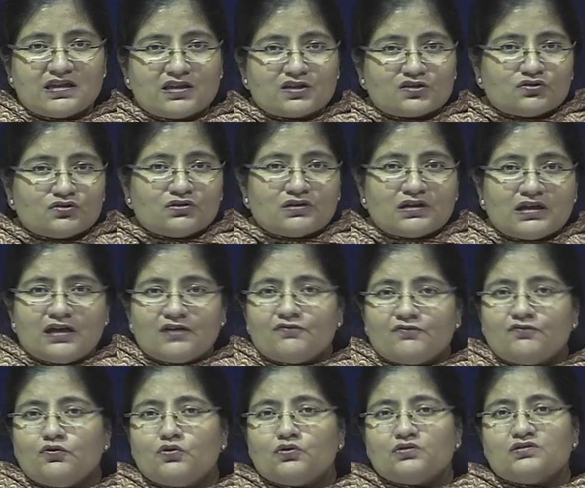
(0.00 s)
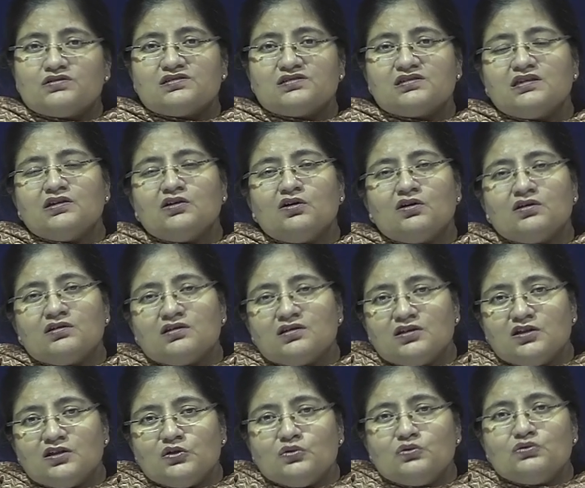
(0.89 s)
So they are focusing on the
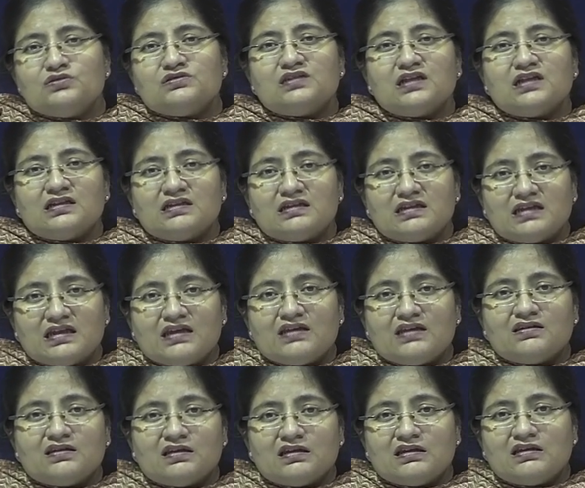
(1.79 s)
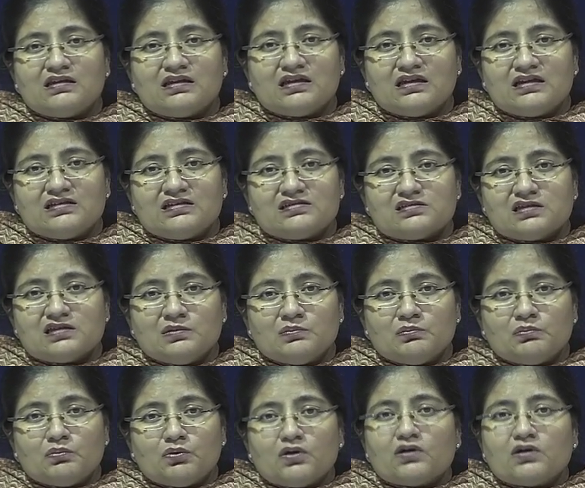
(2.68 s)
news that they think is
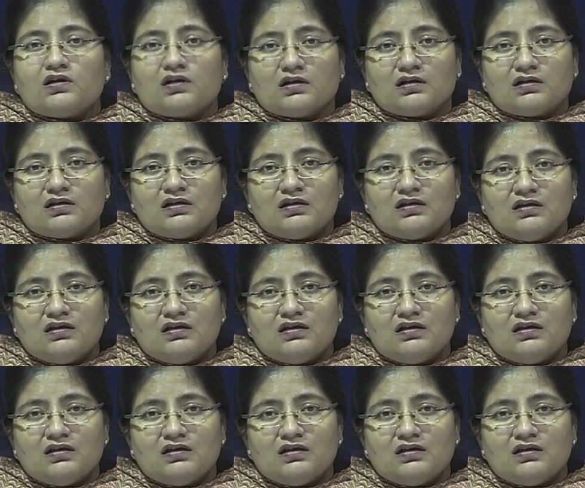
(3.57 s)
important.